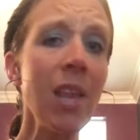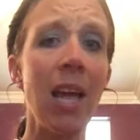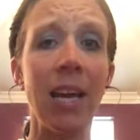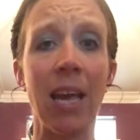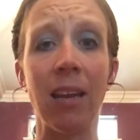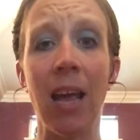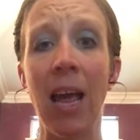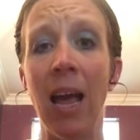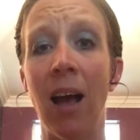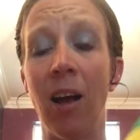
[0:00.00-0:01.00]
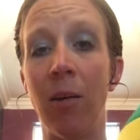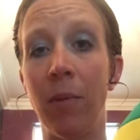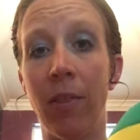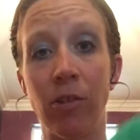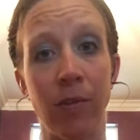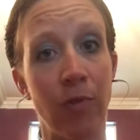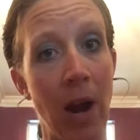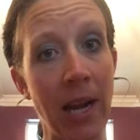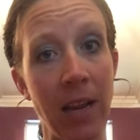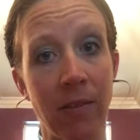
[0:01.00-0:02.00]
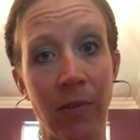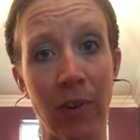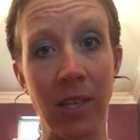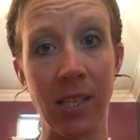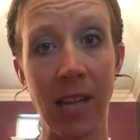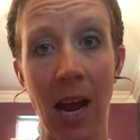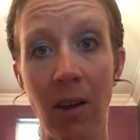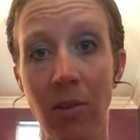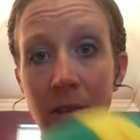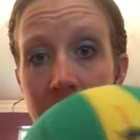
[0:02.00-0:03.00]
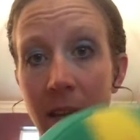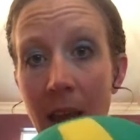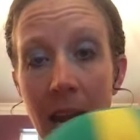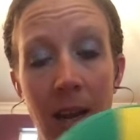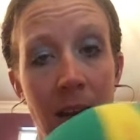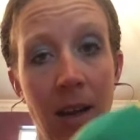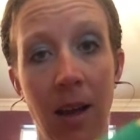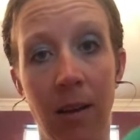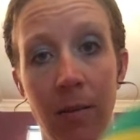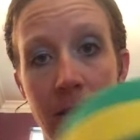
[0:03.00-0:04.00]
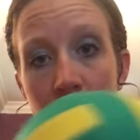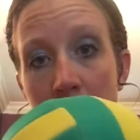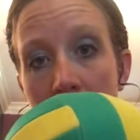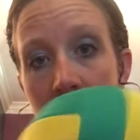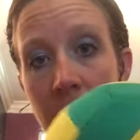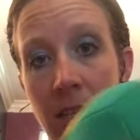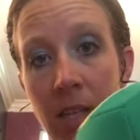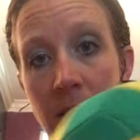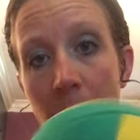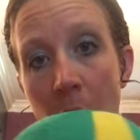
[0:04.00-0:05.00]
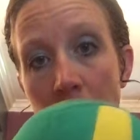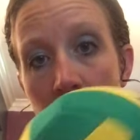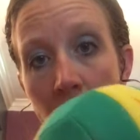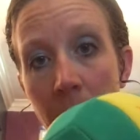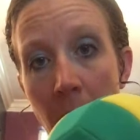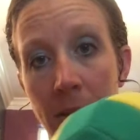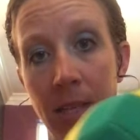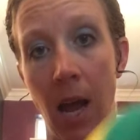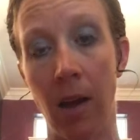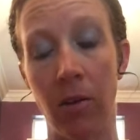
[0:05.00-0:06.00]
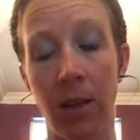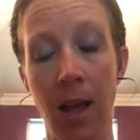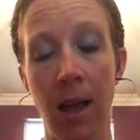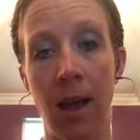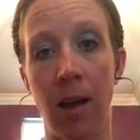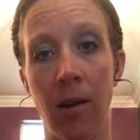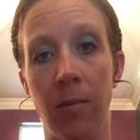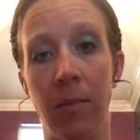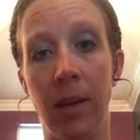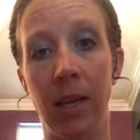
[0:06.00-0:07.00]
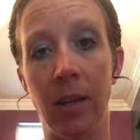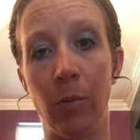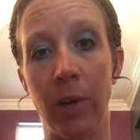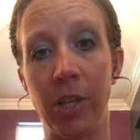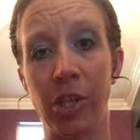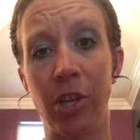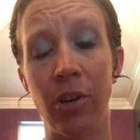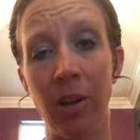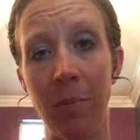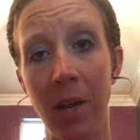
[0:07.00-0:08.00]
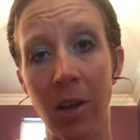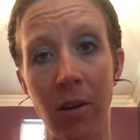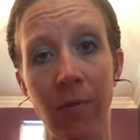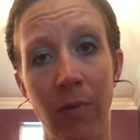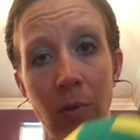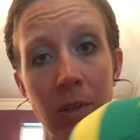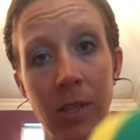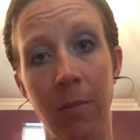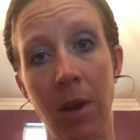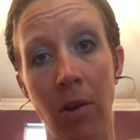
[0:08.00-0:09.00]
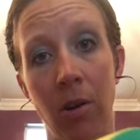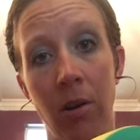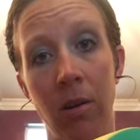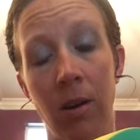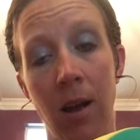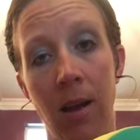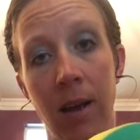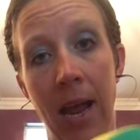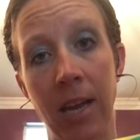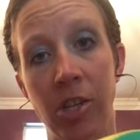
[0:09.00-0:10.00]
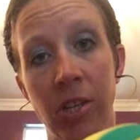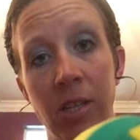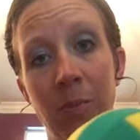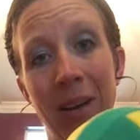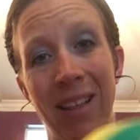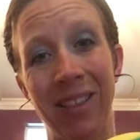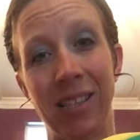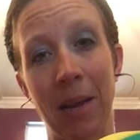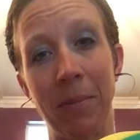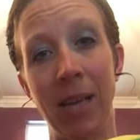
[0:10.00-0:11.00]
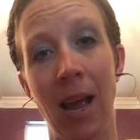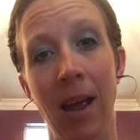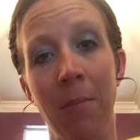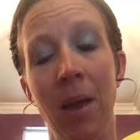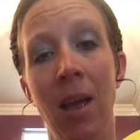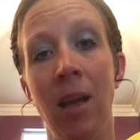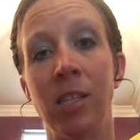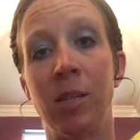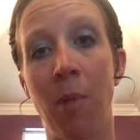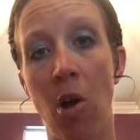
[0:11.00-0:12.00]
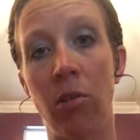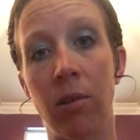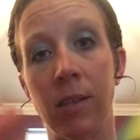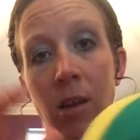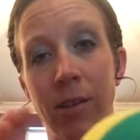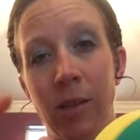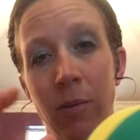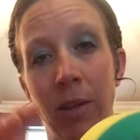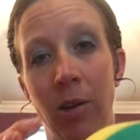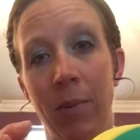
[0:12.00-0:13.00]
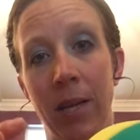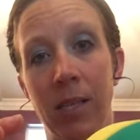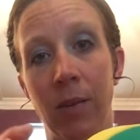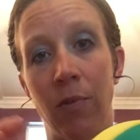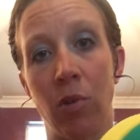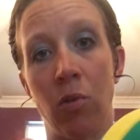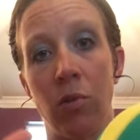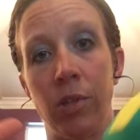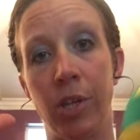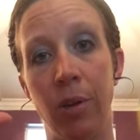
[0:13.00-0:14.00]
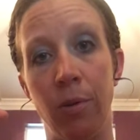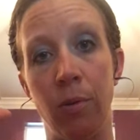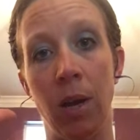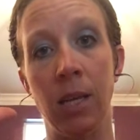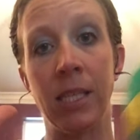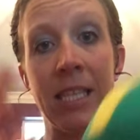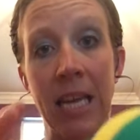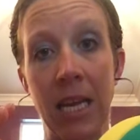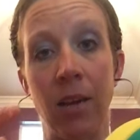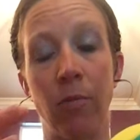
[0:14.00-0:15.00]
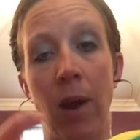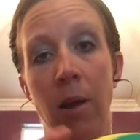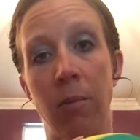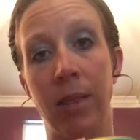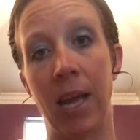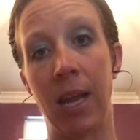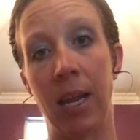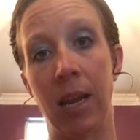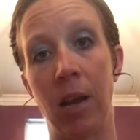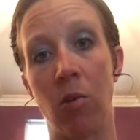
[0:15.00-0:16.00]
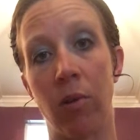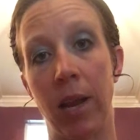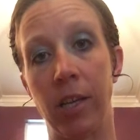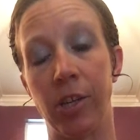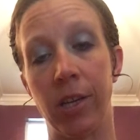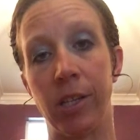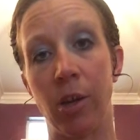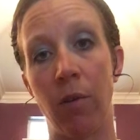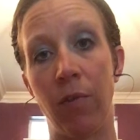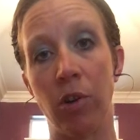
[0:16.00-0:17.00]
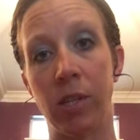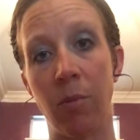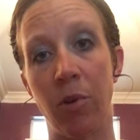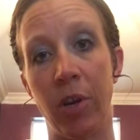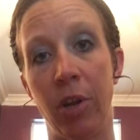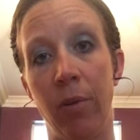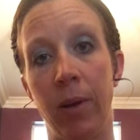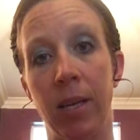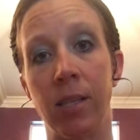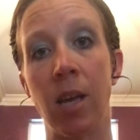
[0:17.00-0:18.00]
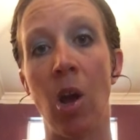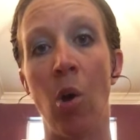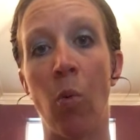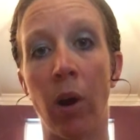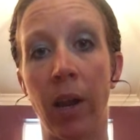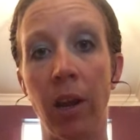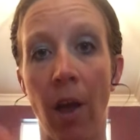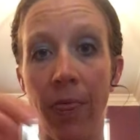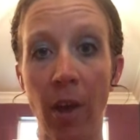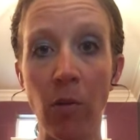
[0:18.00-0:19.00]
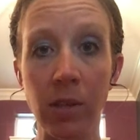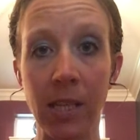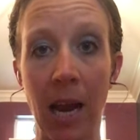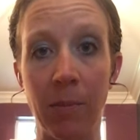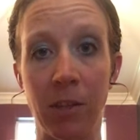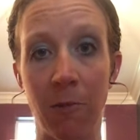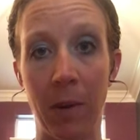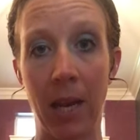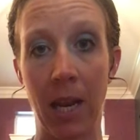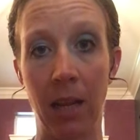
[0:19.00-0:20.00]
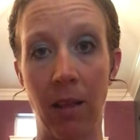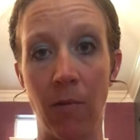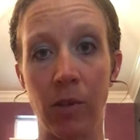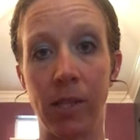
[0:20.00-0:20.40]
again, there's a variety of different styles, okay? So we have this smaller volleyball style, which could be good for some younger ages, but at the same time, smaller is also a little bit difficult to see, right, with that hand-eye coordination. So if you're someone who is working on those types of beginning level